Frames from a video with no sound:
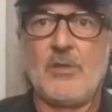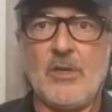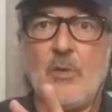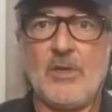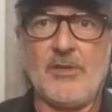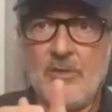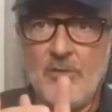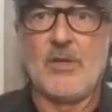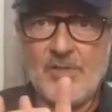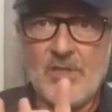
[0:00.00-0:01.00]
Do I
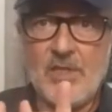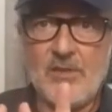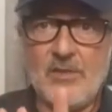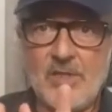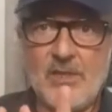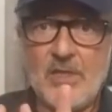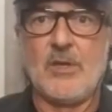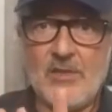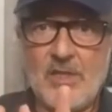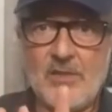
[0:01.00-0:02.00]
kill this and eat this?
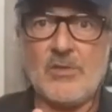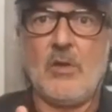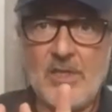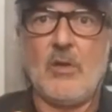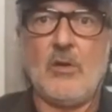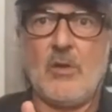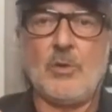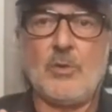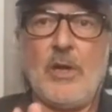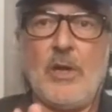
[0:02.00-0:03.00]
Uh,
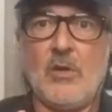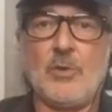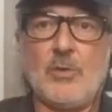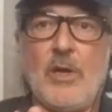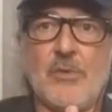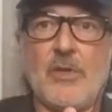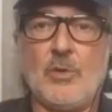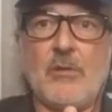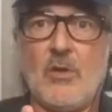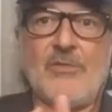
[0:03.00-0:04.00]
or do I have sex with
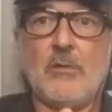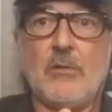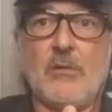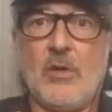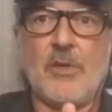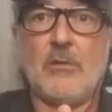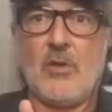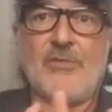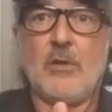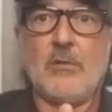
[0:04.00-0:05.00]
it? Mm. And
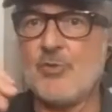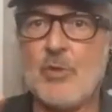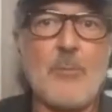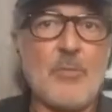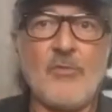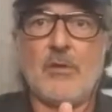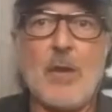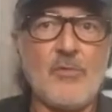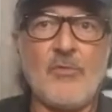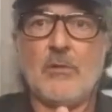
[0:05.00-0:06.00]
that happens rapid
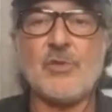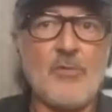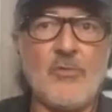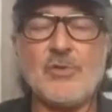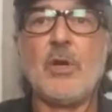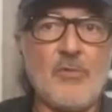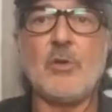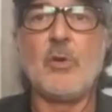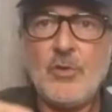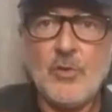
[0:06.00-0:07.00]
fire. So,
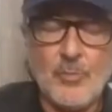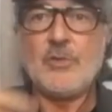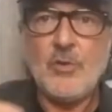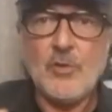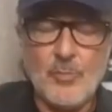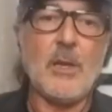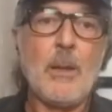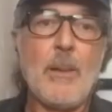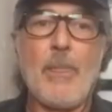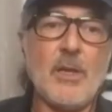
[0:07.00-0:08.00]
to your point,
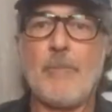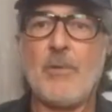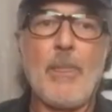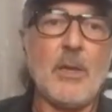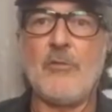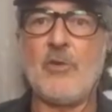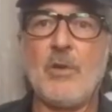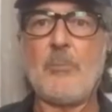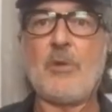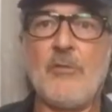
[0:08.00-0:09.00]
you know, if you
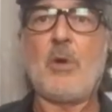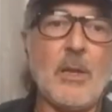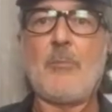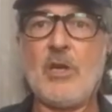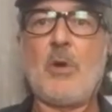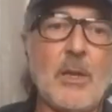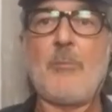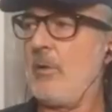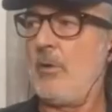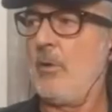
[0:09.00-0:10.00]
get up in a mob thing and
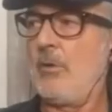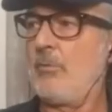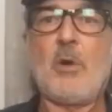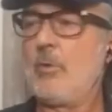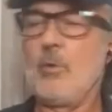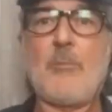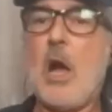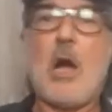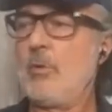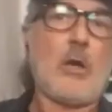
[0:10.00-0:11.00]
oh,
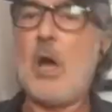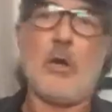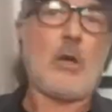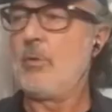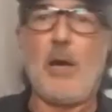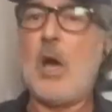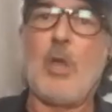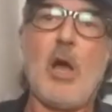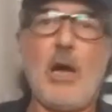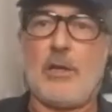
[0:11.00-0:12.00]
lock her up,
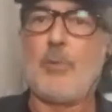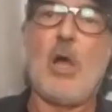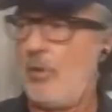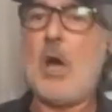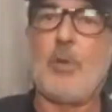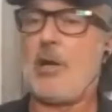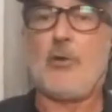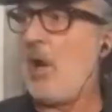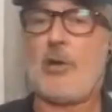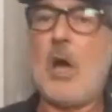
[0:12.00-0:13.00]
yeah, lock, right. or you lock
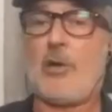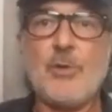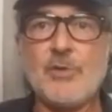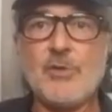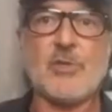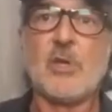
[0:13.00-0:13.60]
her up, well, you can right. just